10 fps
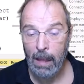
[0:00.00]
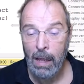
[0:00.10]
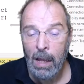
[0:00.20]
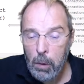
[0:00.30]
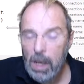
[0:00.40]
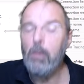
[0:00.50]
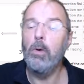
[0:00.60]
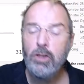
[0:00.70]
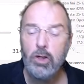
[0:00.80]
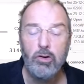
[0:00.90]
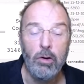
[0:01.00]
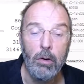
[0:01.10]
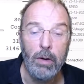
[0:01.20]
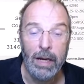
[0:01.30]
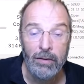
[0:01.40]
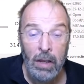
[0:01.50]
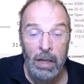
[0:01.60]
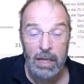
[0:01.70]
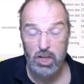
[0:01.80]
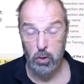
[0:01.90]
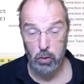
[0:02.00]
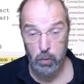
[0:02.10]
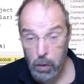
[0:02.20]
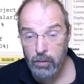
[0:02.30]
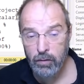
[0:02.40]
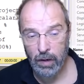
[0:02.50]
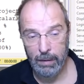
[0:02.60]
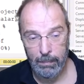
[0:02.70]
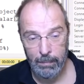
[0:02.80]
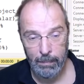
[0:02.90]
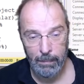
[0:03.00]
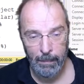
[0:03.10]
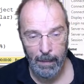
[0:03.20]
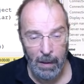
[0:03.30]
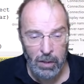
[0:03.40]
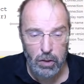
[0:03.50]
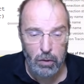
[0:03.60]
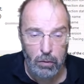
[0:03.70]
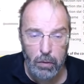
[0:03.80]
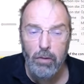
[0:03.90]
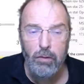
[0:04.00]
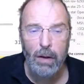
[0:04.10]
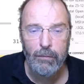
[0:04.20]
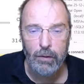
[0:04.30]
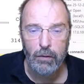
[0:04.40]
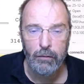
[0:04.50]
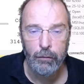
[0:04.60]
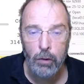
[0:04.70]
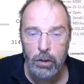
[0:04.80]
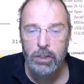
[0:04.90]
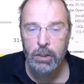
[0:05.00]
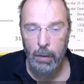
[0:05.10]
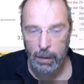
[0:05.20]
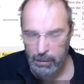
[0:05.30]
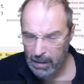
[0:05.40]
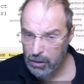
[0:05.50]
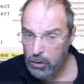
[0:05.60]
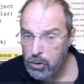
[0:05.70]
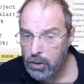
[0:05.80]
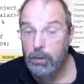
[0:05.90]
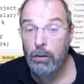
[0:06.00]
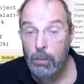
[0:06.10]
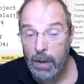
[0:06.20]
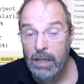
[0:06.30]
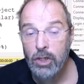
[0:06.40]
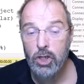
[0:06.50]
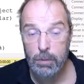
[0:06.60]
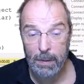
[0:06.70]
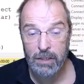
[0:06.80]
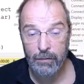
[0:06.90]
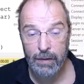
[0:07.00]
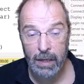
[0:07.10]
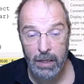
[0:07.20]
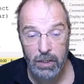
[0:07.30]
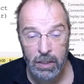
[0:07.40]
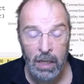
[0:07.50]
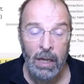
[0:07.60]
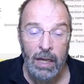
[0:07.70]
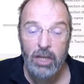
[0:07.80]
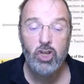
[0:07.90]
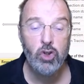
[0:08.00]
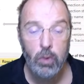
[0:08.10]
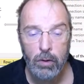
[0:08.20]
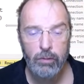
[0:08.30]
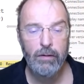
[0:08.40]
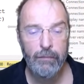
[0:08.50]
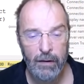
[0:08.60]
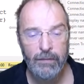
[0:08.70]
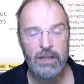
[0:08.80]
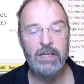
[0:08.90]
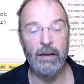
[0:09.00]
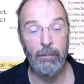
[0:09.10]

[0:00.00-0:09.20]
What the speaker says: What I want you to look at is the runtime. So the runtime for the first query that used the range specification is 257